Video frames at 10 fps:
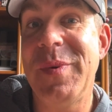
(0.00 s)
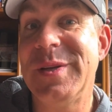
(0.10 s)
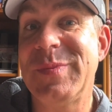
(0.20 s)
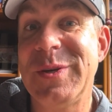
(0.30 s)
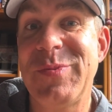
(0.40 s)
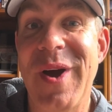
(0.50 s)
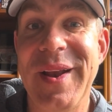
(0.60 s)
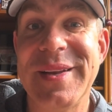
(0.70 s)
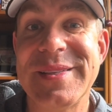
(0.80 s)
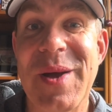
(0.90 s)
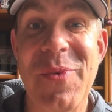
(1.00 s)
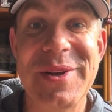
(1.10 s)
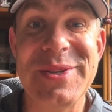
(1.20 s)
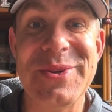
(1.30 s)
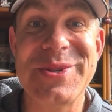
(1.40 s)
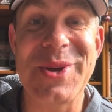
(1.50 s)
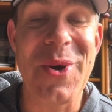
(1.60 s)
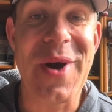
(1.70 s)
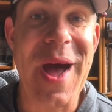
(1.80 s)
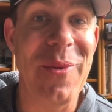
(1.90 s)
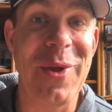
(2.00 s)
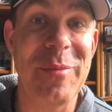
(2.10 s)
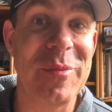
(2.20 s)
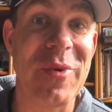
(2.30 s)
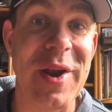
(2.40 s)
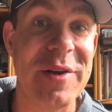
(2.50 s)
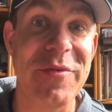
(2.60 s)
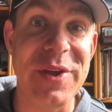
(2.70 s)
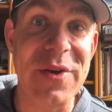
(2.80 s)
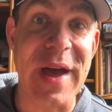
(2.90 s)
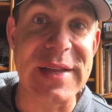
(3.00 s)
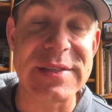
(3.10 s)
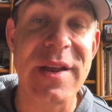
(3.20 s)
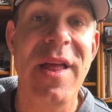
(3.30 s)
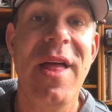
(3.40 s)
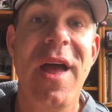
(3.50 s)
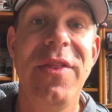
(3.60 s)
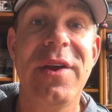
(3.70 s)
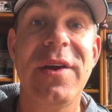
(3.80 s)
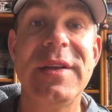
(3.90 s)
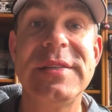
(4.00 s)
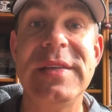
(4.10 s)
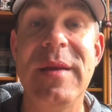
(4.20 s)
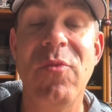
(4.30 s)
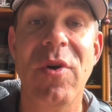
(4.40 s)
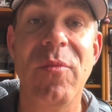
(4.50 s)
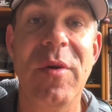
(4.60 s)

as much product as I want to. So I will open product for you guys. I think you're going to see more and more